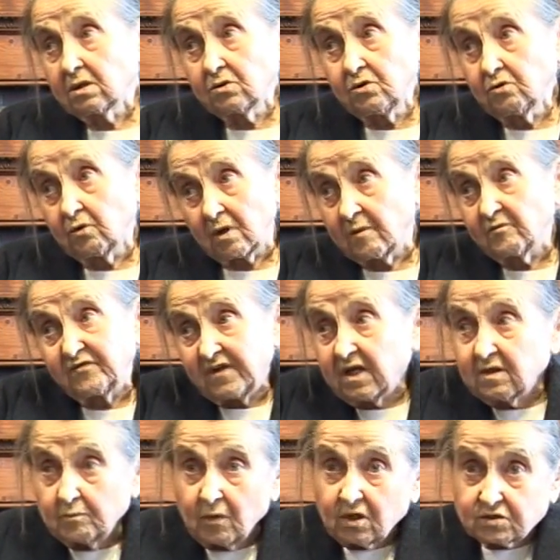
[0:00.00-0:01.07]
you know, I'm
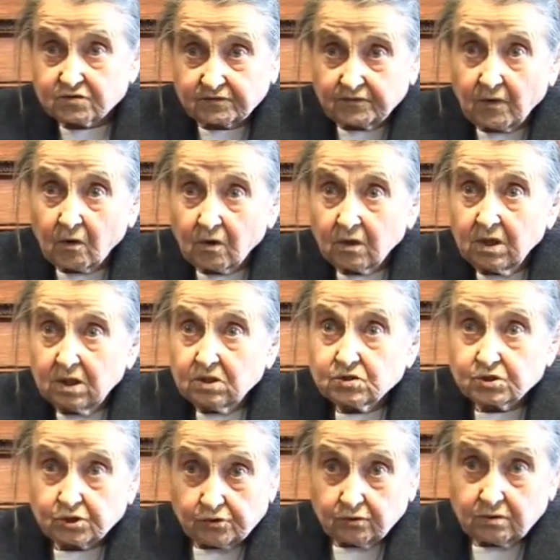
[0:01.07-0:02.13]
very much for
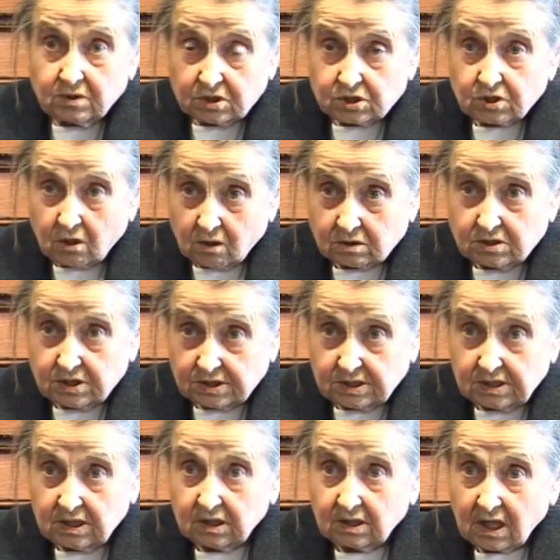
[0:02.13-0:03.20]
students
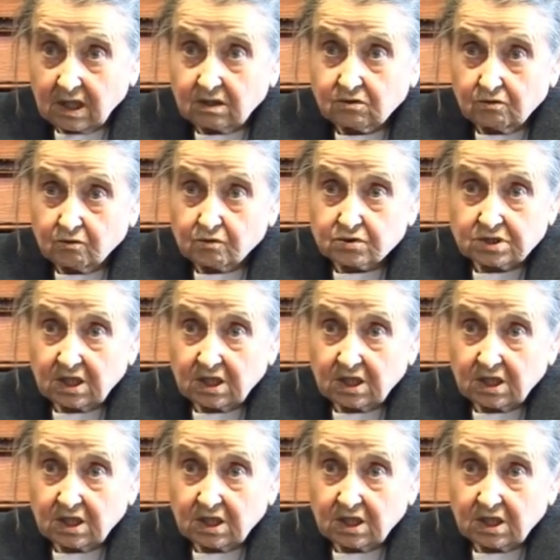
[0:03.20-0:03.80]
auditing our course.